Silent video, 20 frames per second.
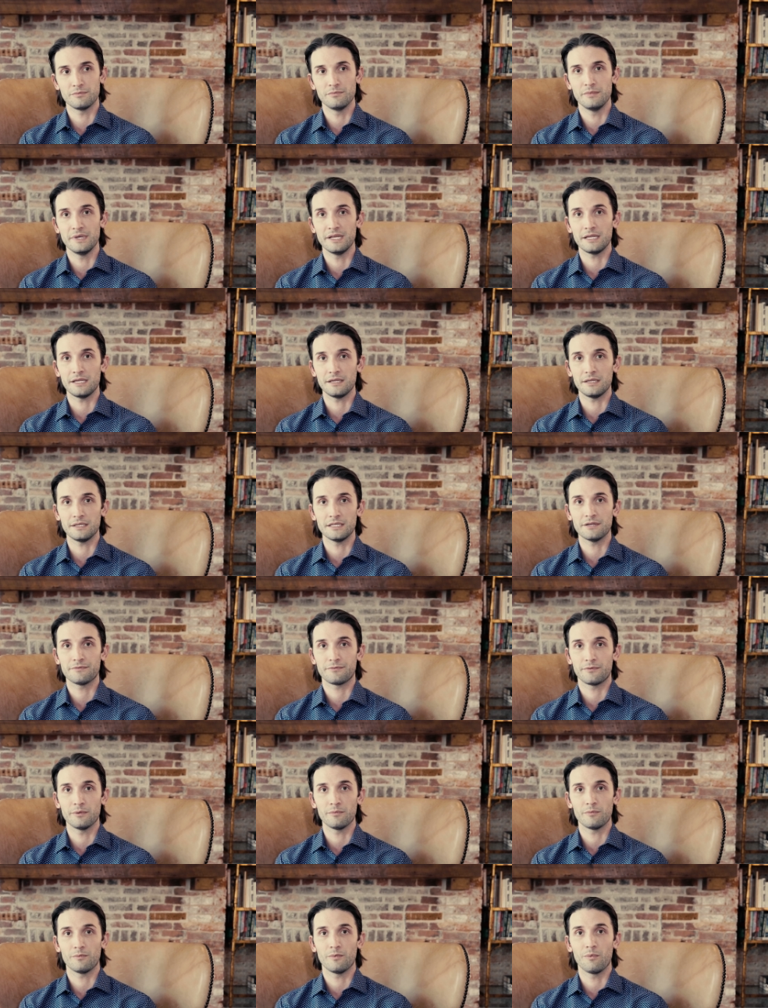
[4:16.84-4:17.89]
many
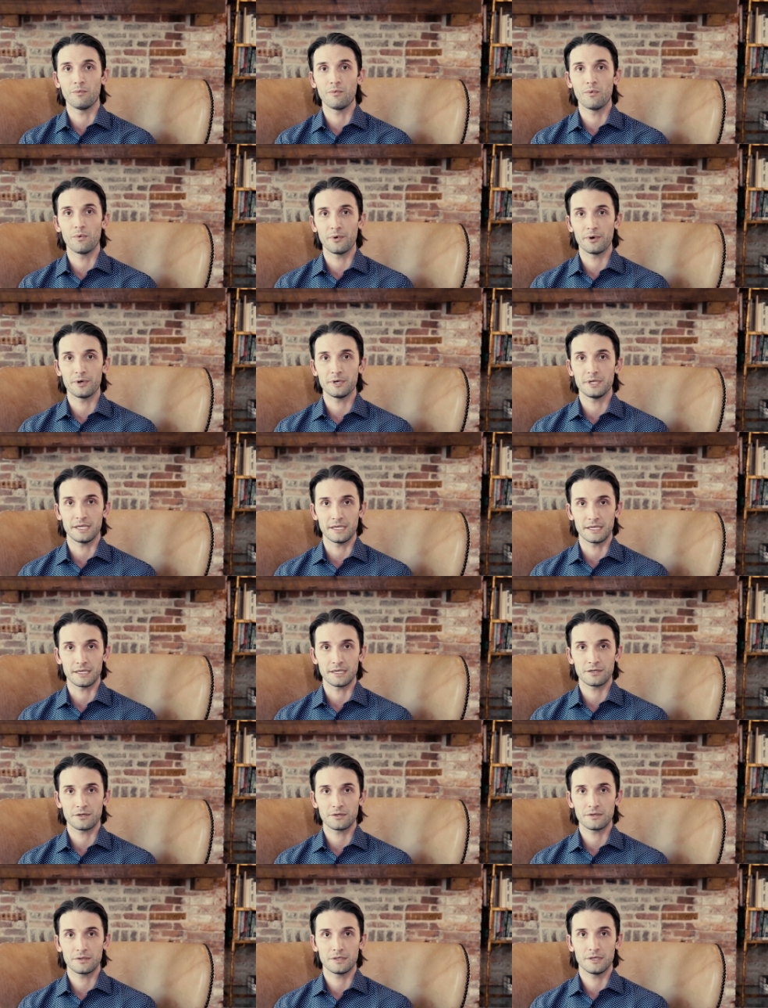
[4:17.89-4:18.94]
different rewarding
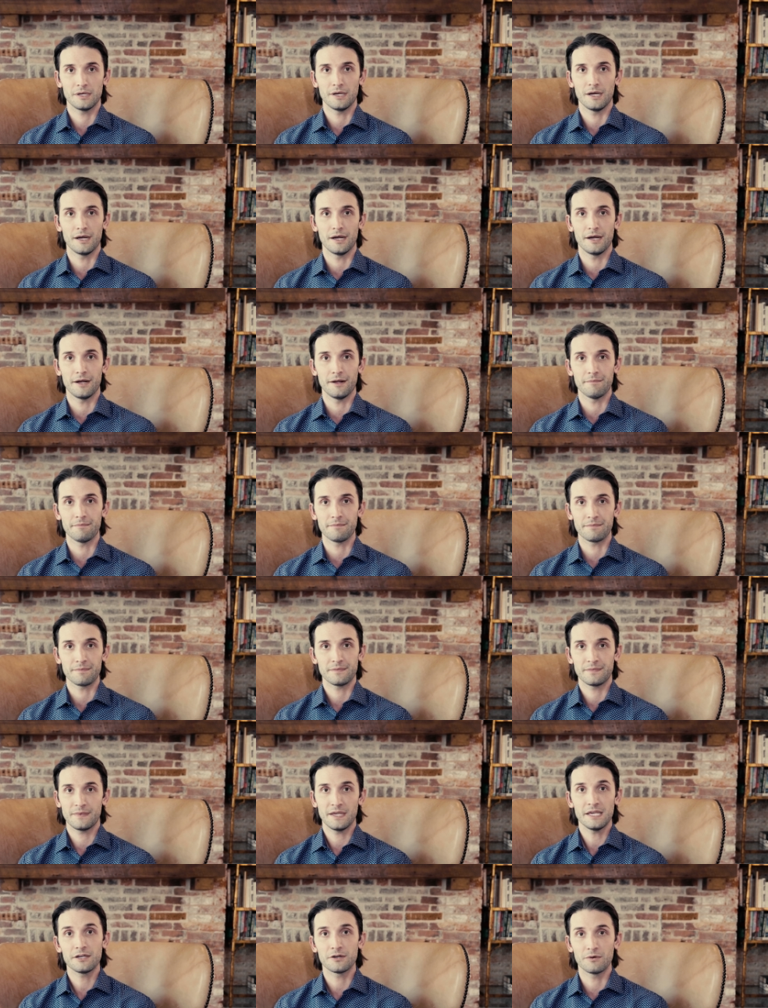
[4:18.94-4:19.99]
um,
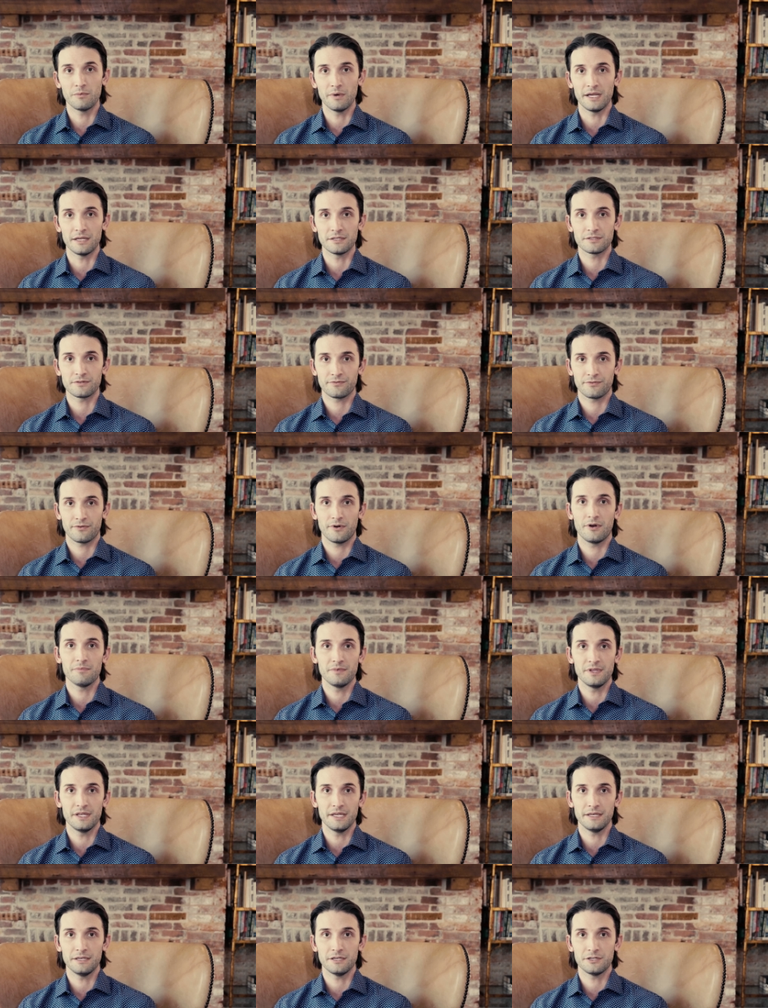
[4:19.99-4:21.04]
takeaways from
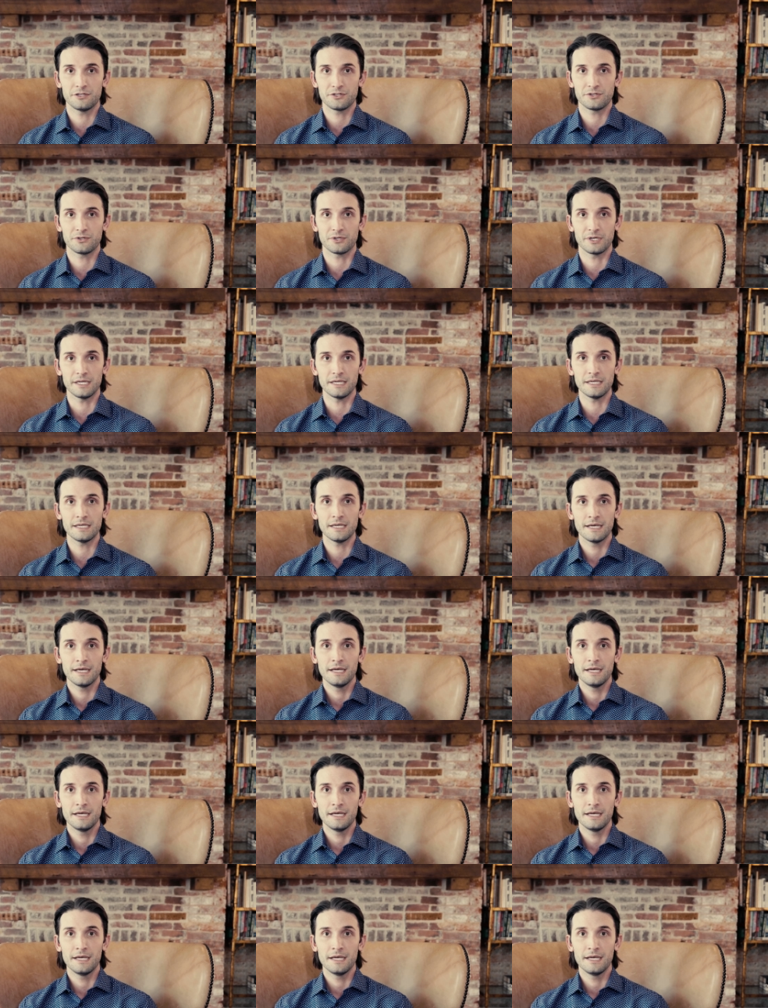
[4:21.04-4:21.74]
the industry.